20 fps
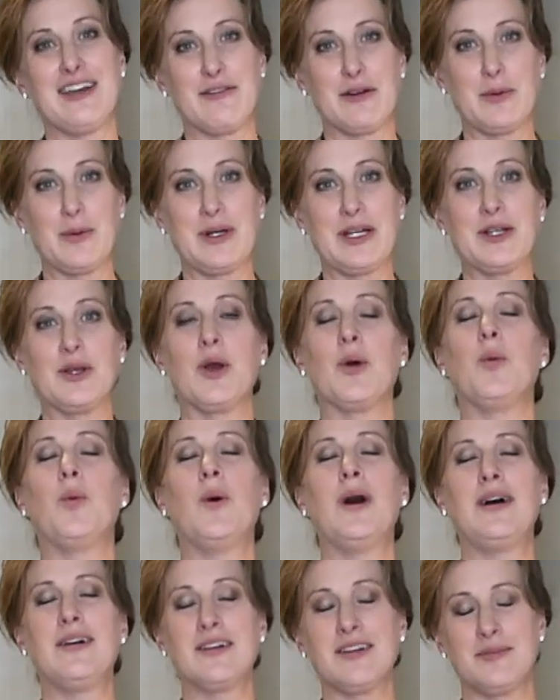everyone,
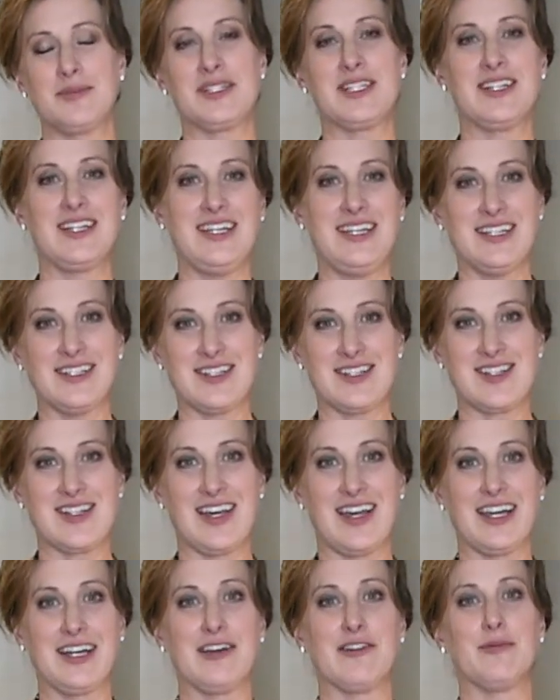welcome to the
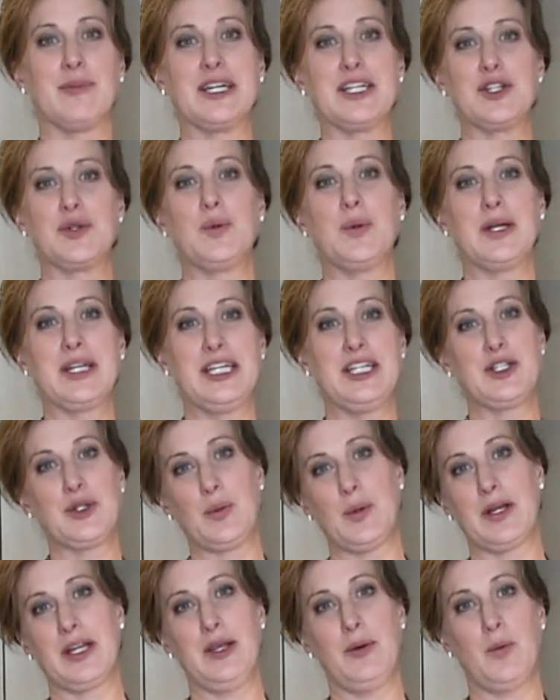inside of my
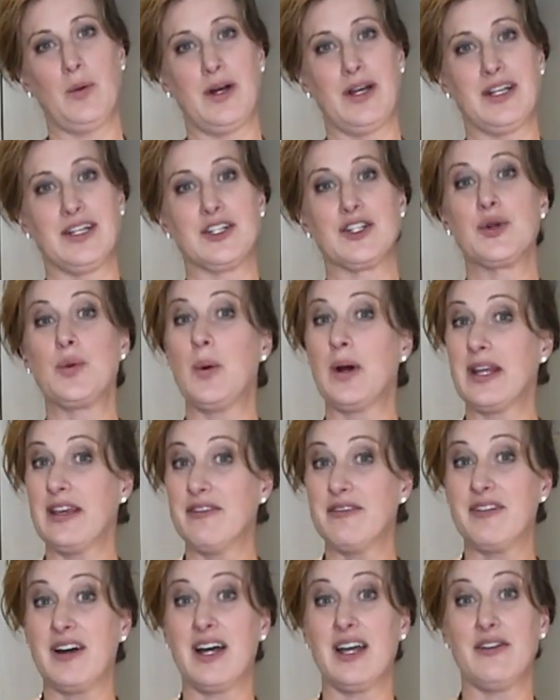2021
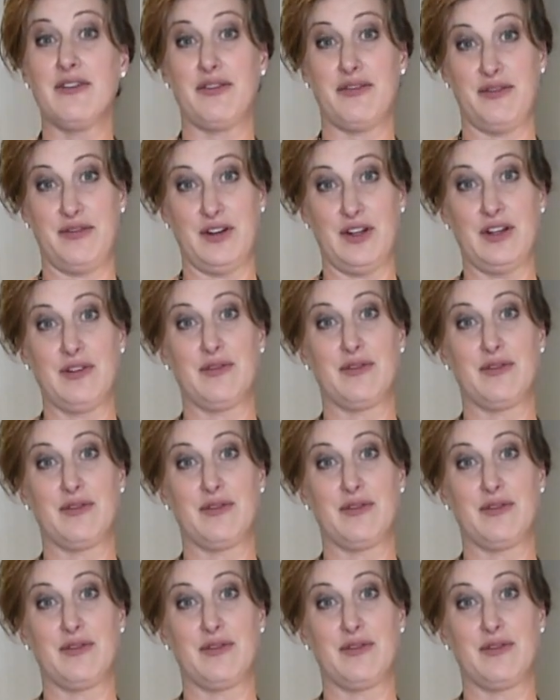25-foot